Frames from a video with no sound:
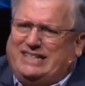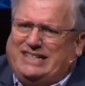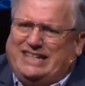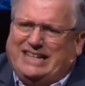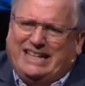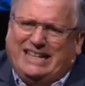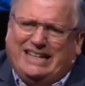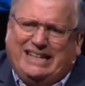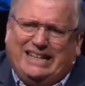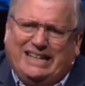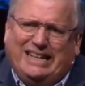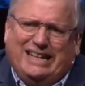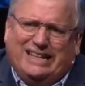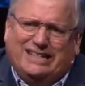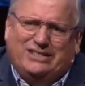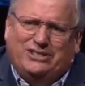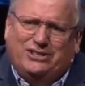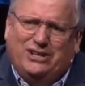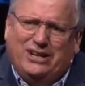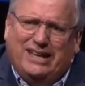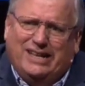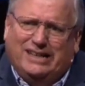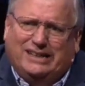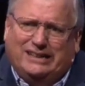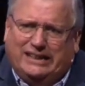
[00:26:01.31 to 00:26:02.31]

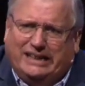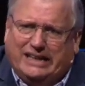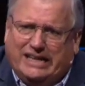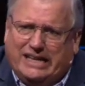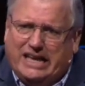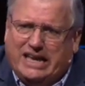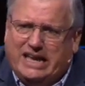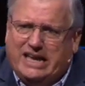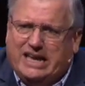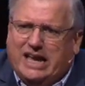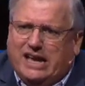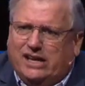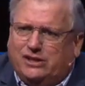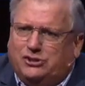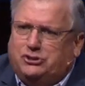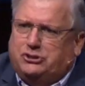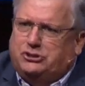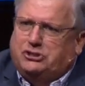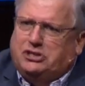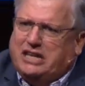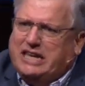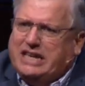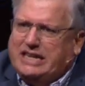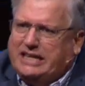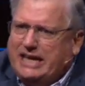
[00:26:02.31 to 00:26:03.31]
diligently
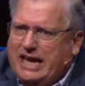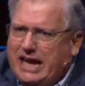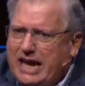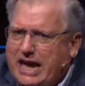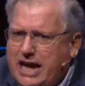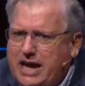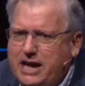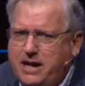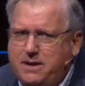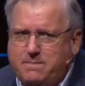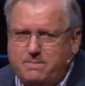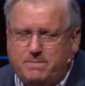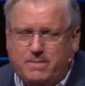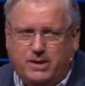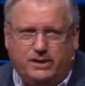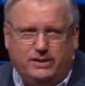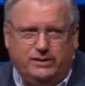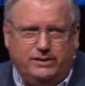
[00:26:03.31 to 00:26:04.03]
seek him.